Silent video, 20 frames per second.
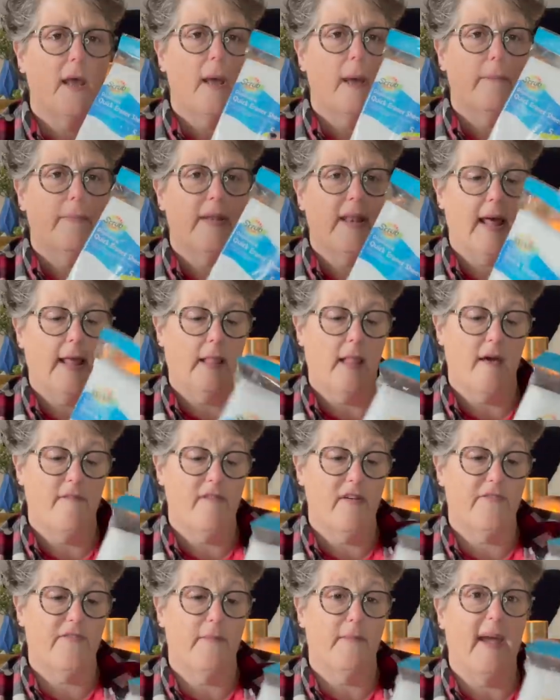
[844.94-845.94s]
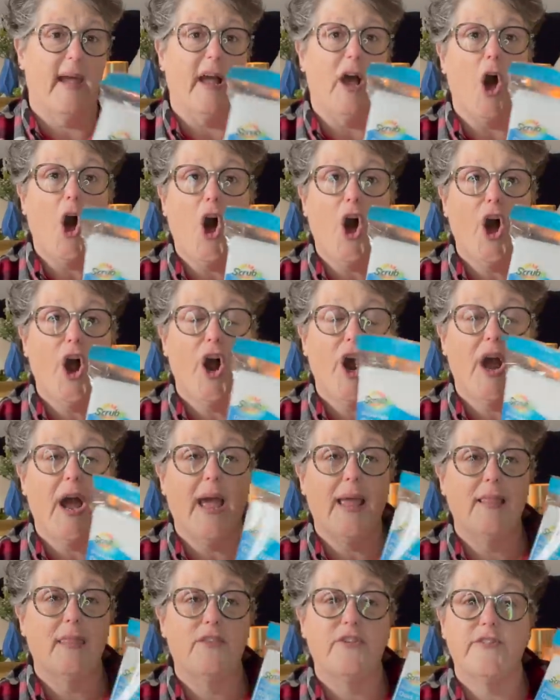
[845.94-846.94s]
But I love it for my car.
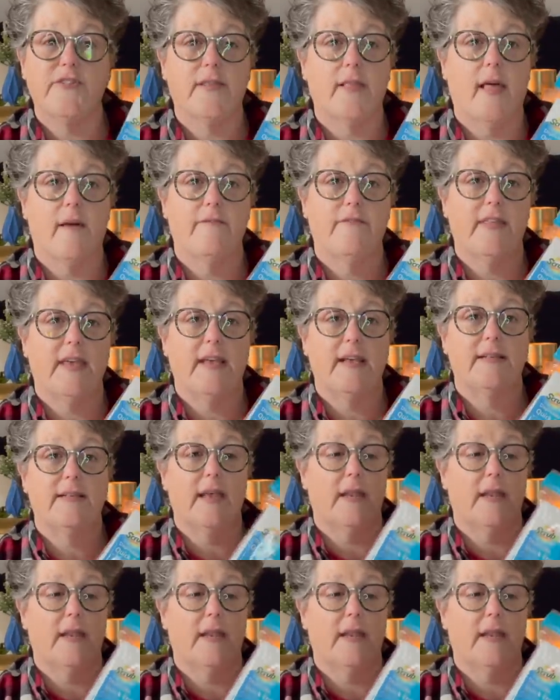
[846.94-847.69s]
I just love these.